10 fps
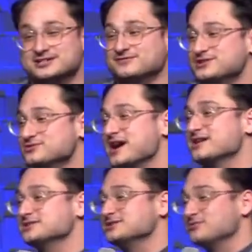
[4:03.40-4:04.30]
of
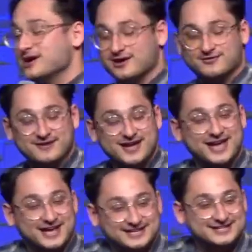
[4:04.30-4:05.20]
2012,
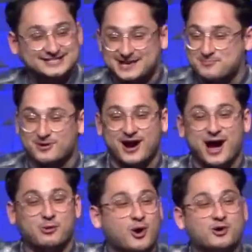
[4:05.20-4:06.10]
in December, I
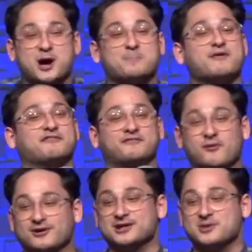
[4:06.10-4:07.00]
woke up at
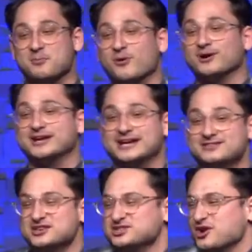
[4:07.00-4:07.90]
four in the morning in
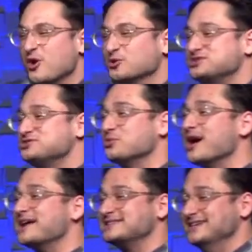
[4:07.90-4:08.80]
this cold
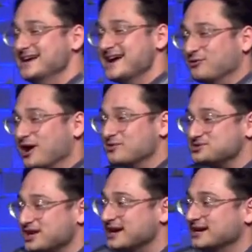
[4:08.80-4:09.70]
sweat where I was
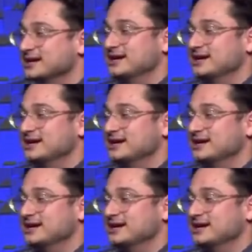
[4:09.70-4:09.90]
like,